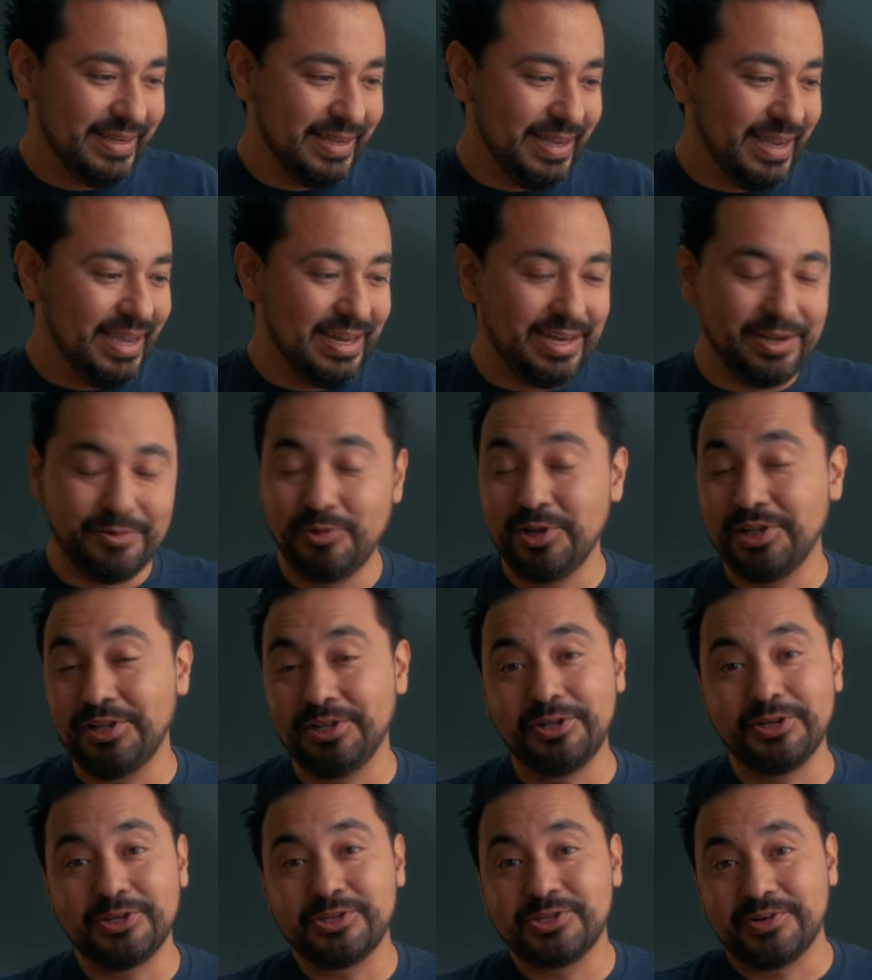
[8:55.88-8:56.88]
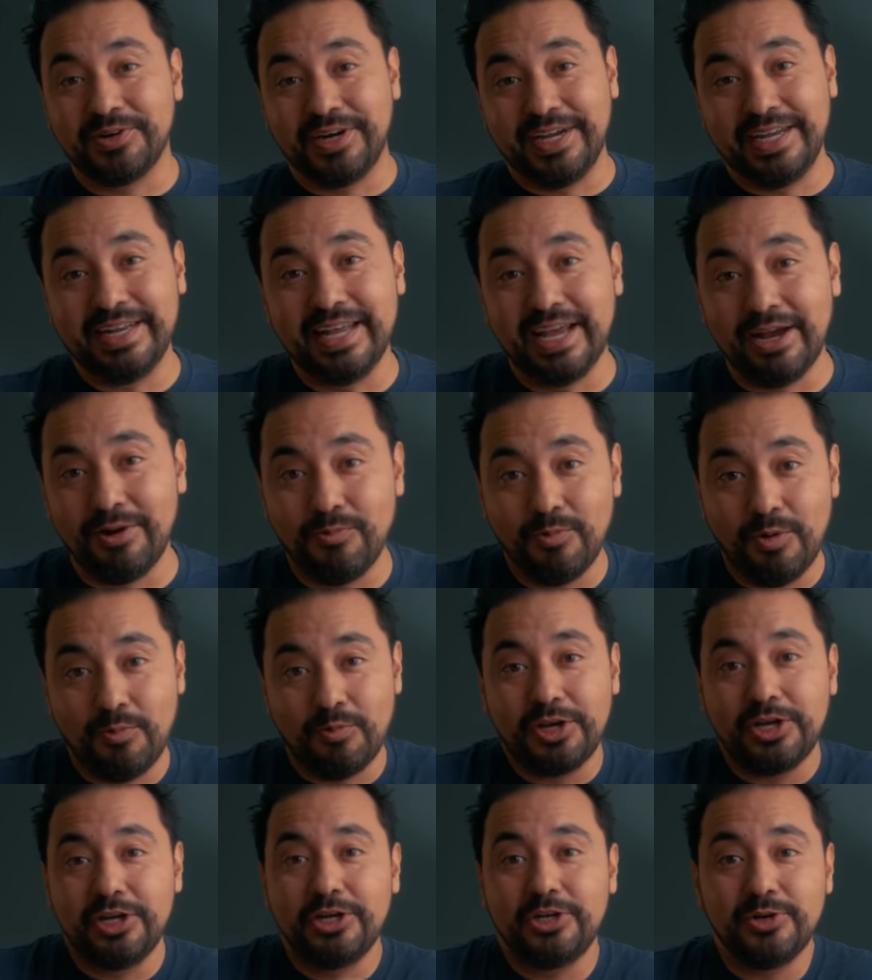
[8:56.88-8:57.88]
And it really looks great. Now, what
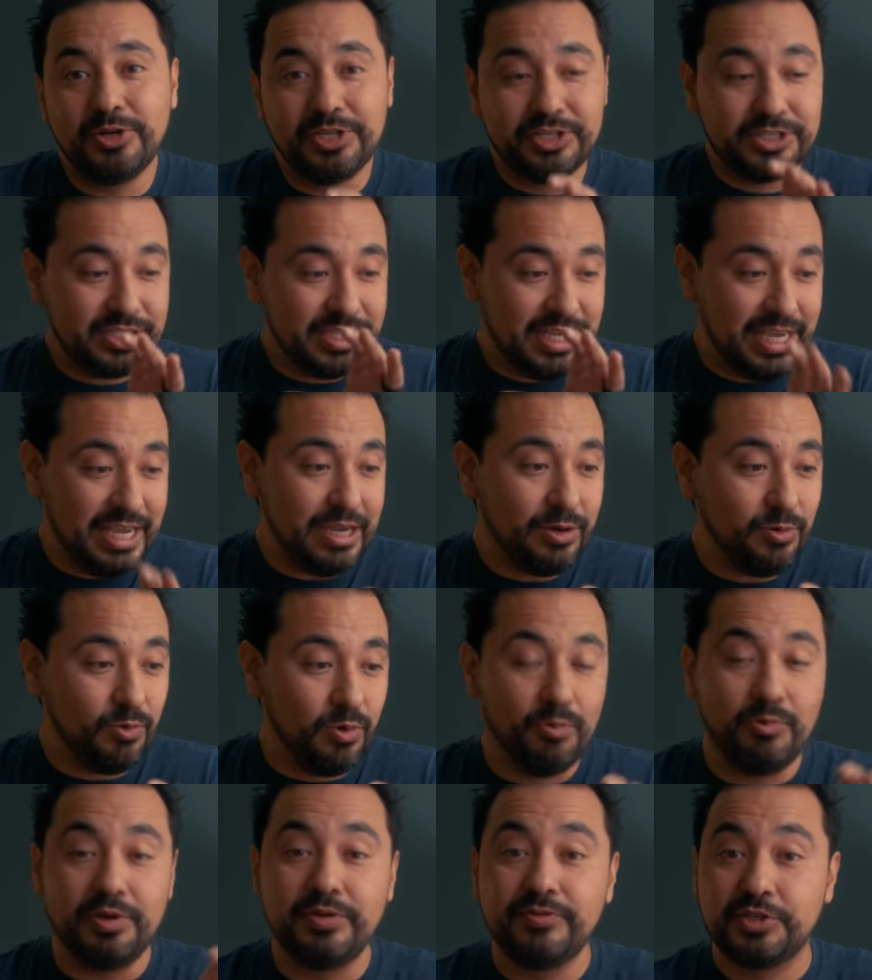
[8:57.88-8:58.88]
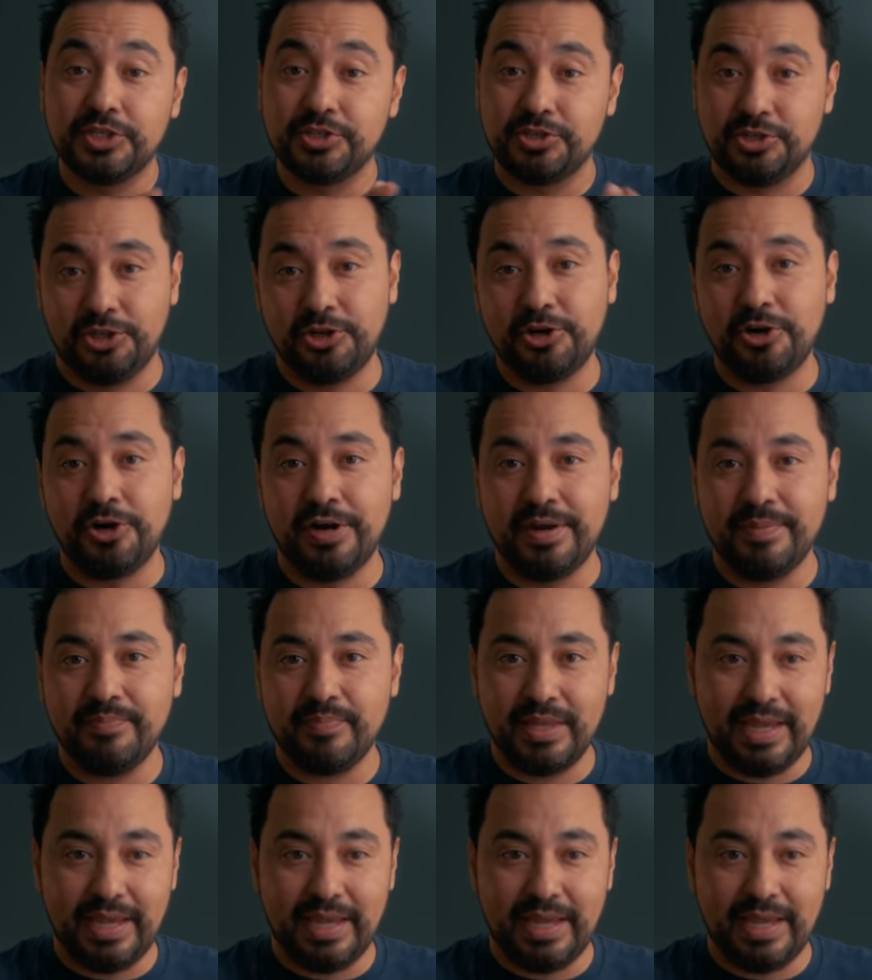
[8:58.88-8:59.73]
we're gonna do is take what we've just learned